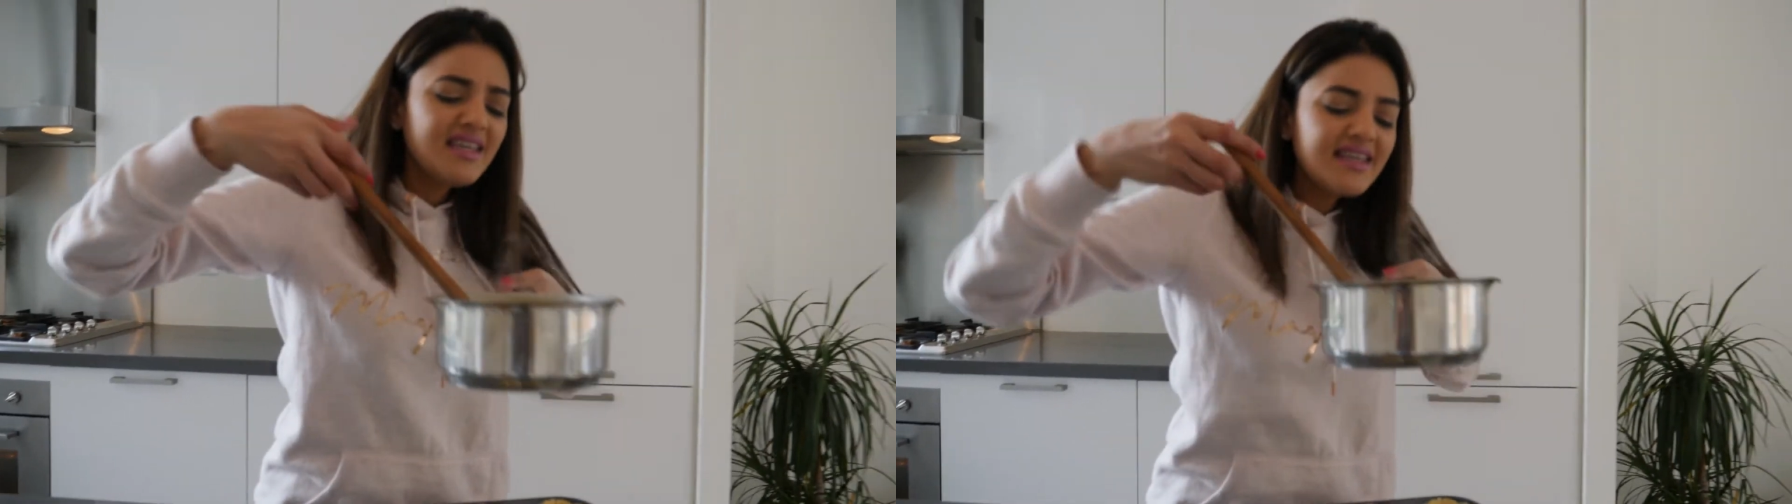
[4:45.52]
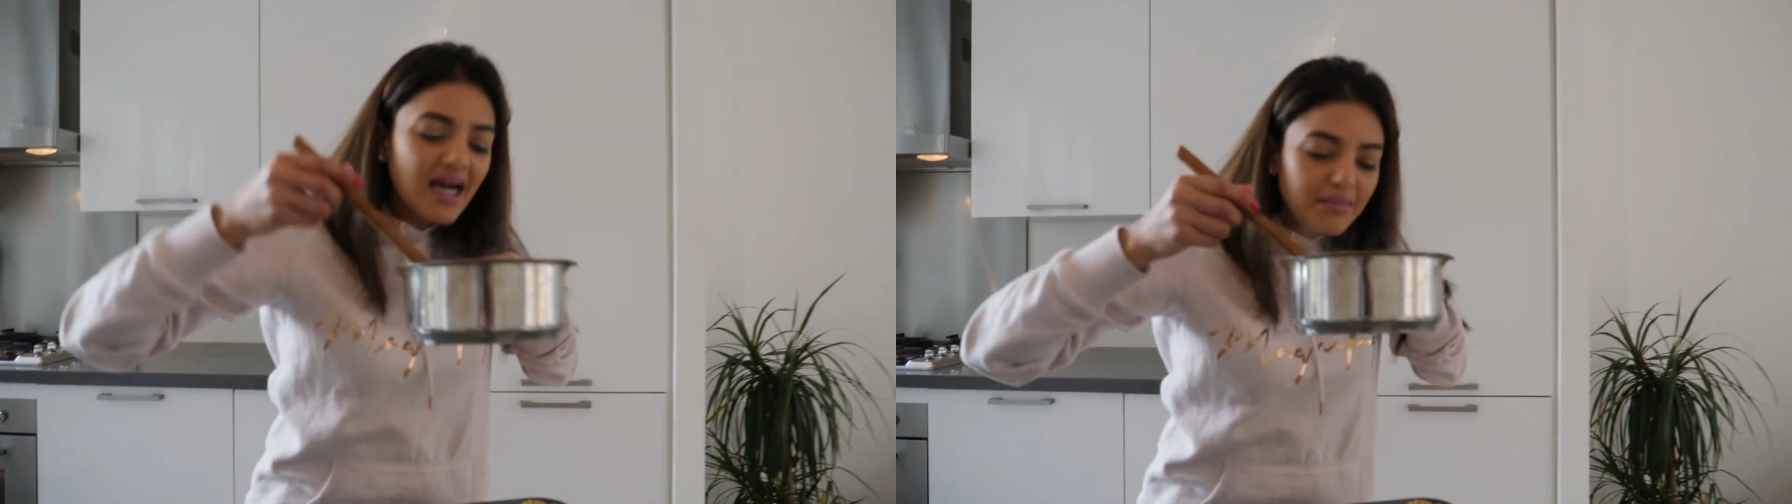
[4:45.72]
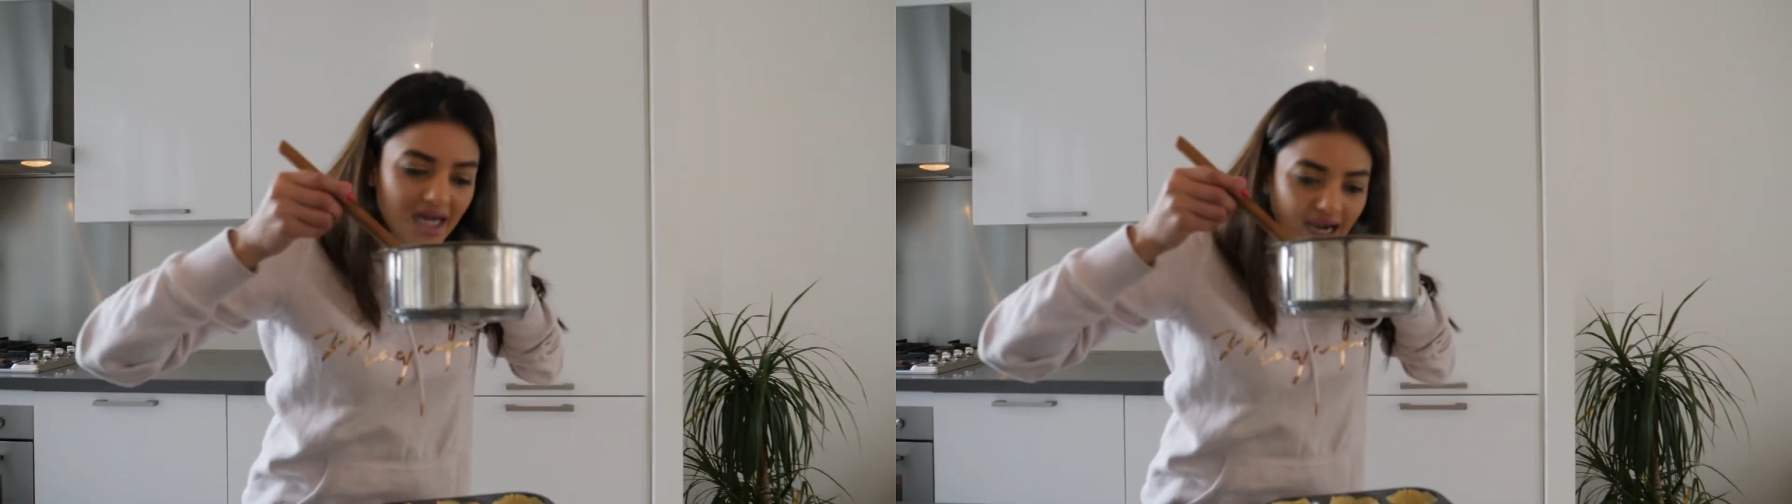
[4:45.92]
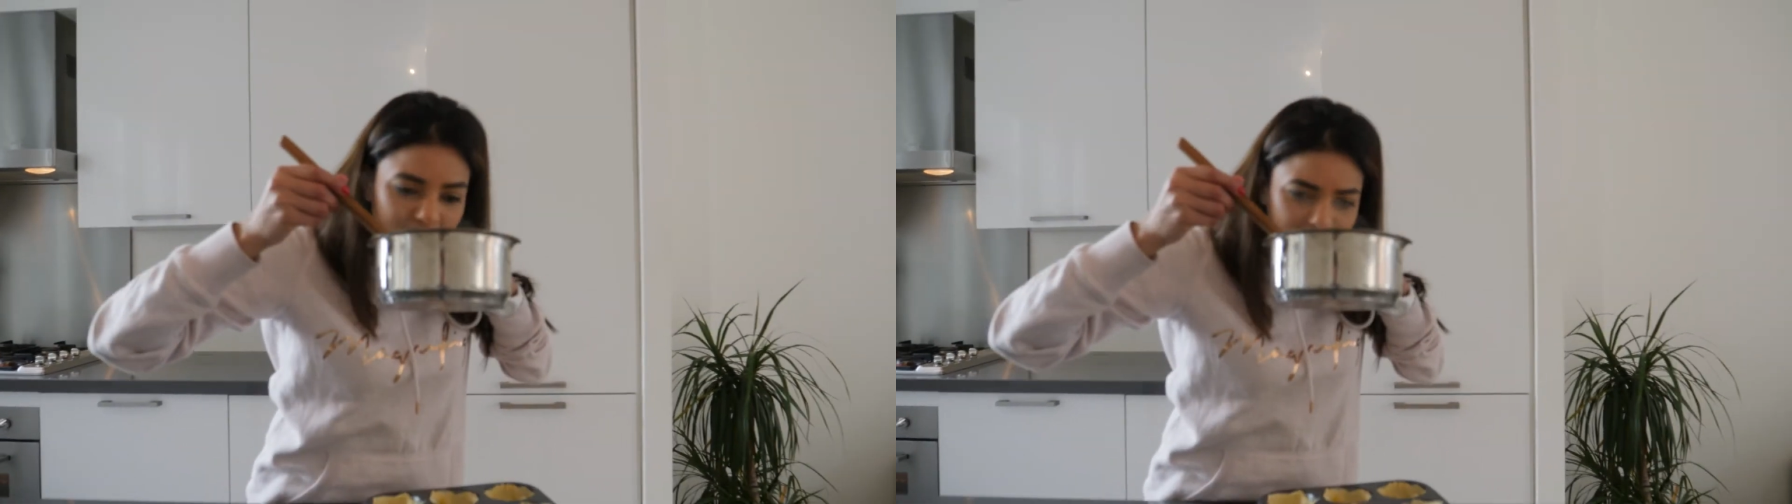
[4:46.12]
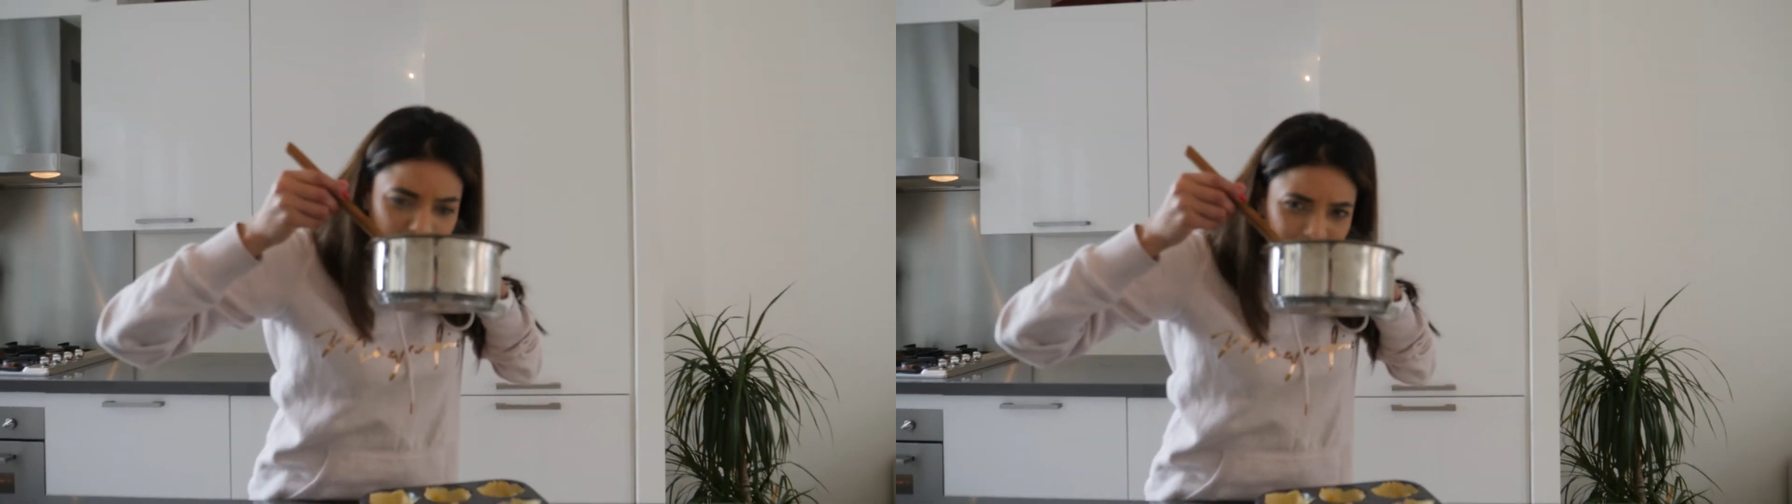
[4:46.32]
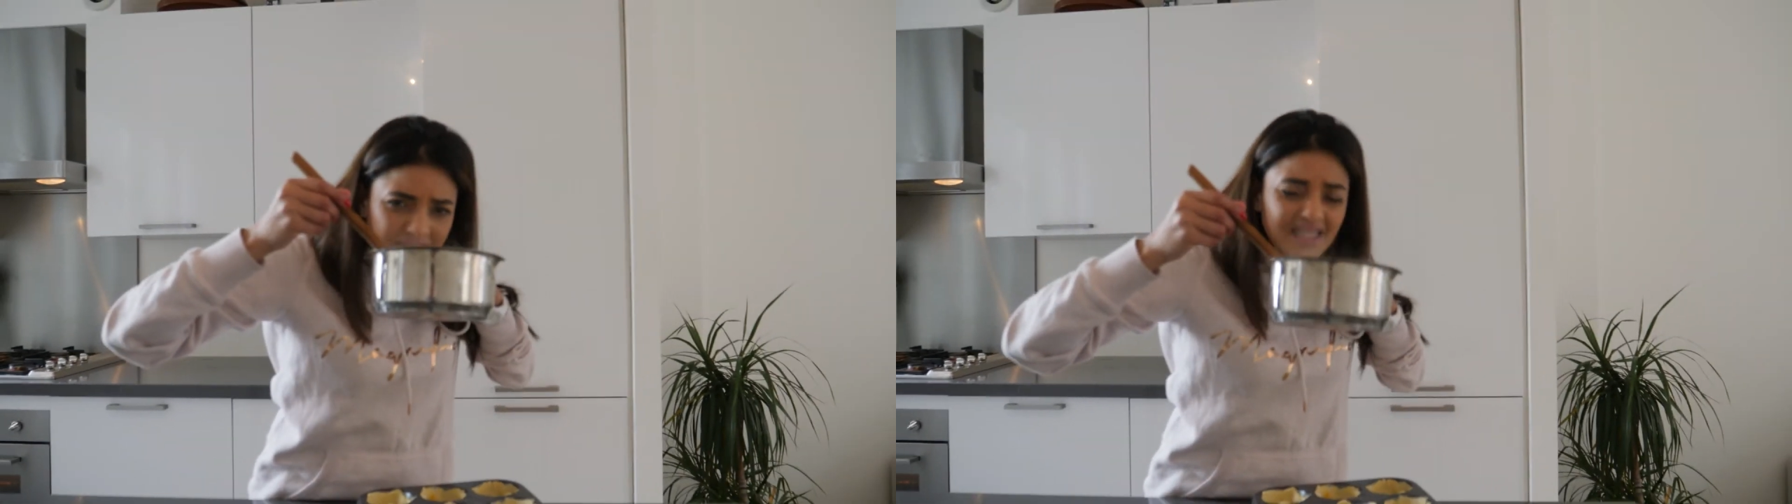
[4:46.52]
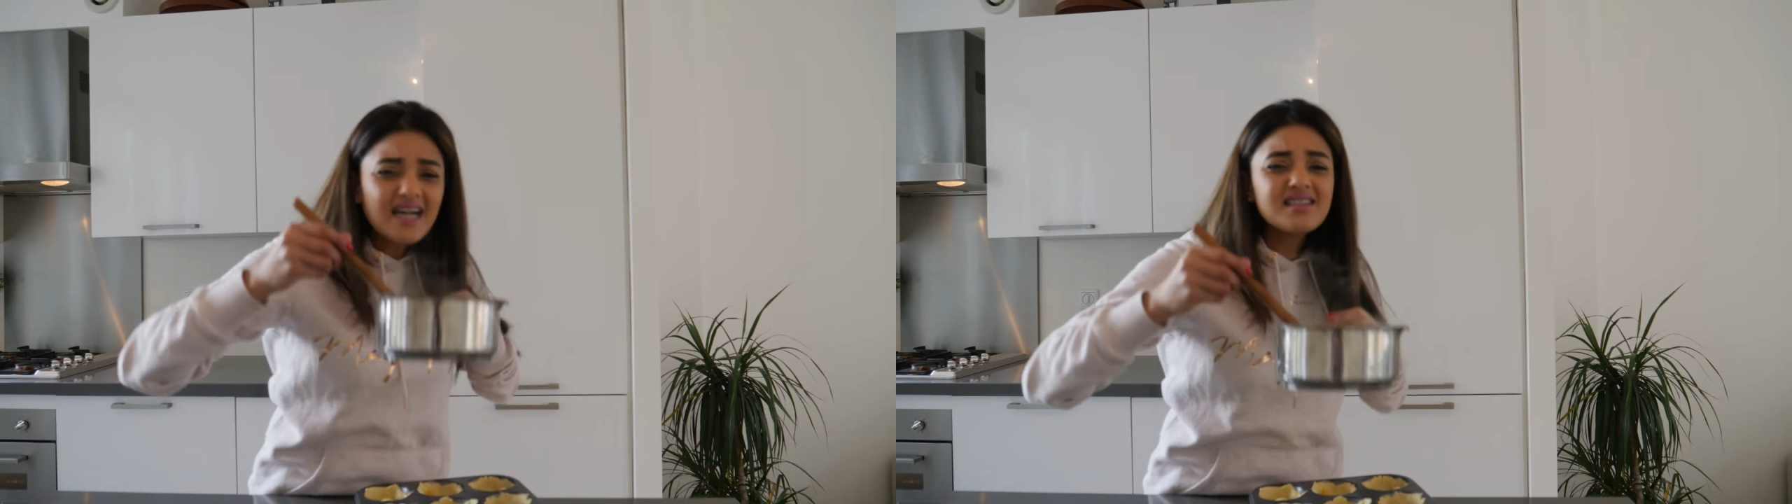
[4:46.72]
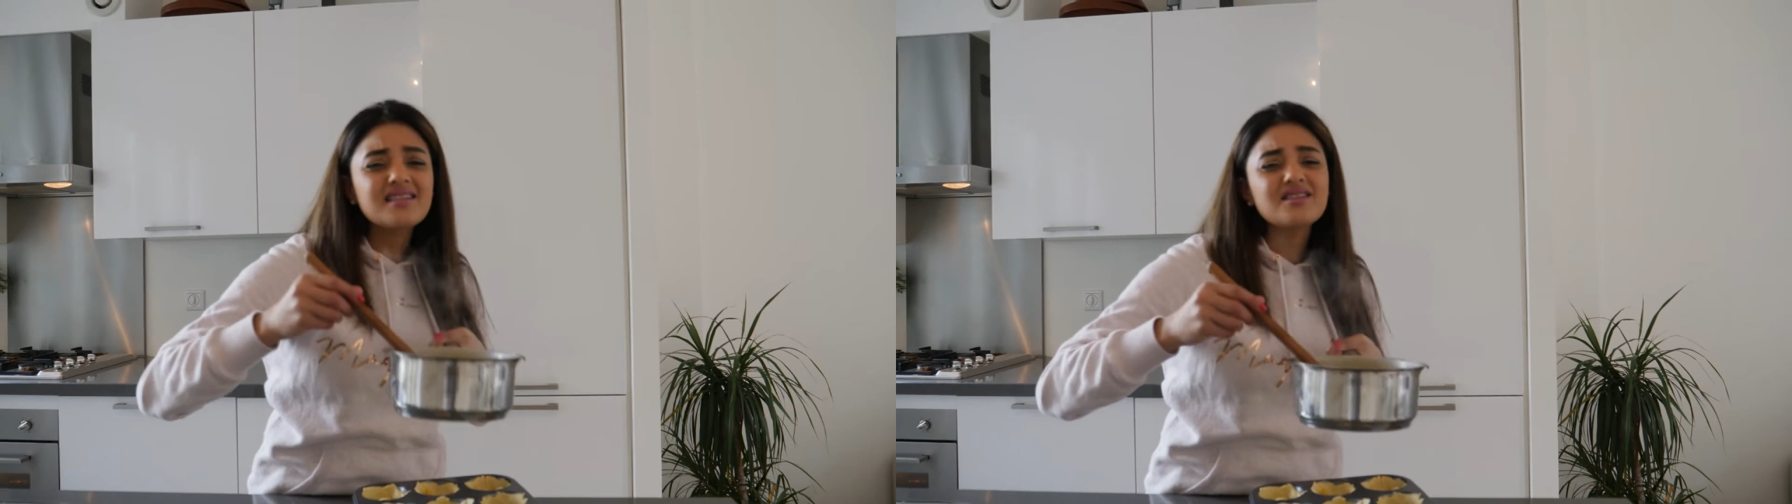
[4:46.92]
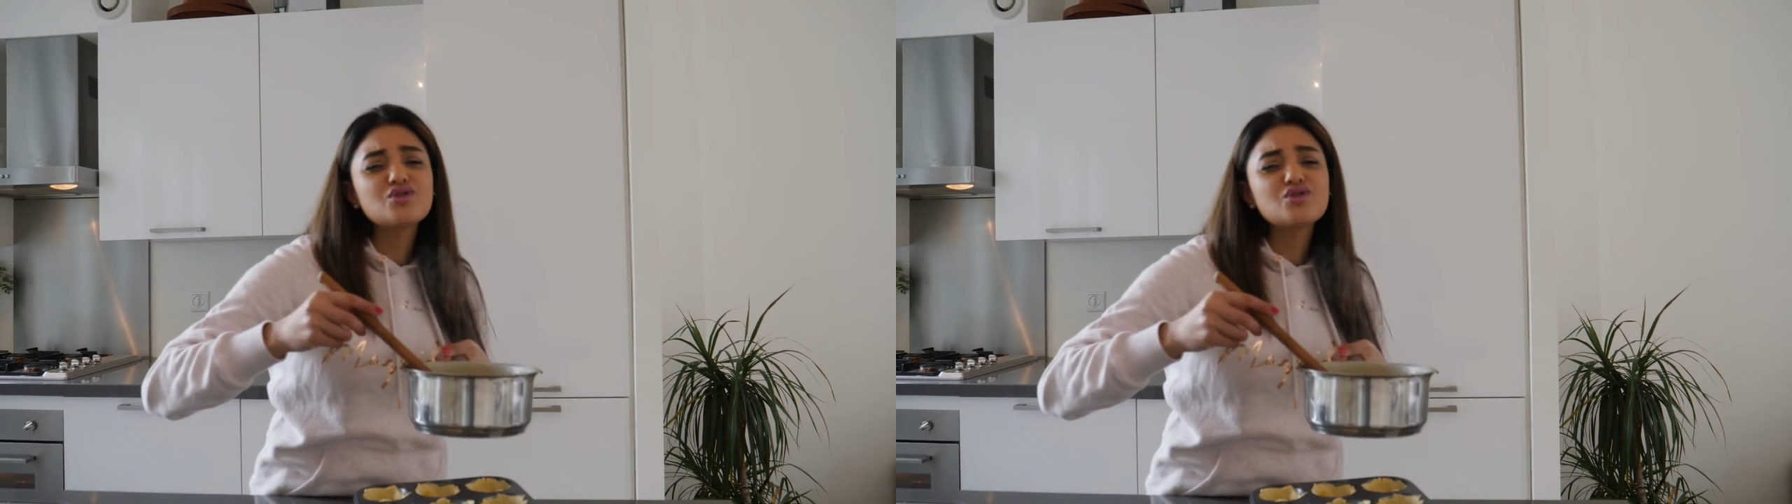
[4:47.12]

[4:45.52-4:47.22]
Yum, guys. Custard